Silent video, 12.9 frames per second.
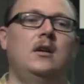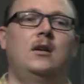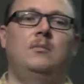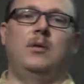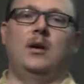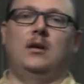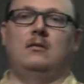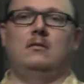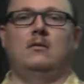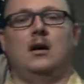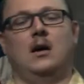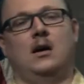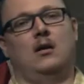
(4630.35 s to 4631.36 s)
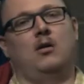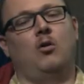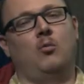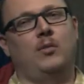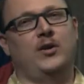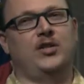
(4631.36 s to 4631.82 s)
but uh, a whole
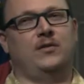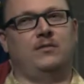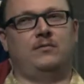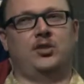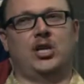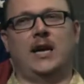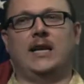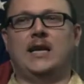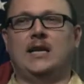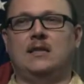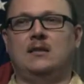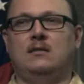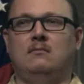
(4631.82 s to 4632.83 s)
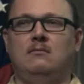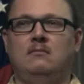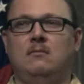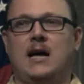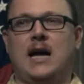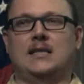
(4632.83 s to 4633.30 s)
bunch of Chinese
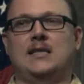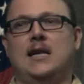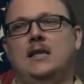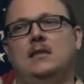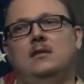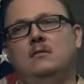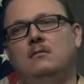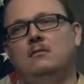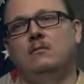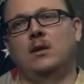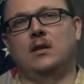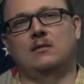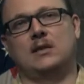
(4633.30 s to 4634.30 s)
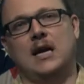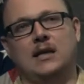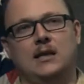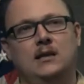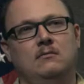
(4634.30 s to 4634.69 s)
assets went silent.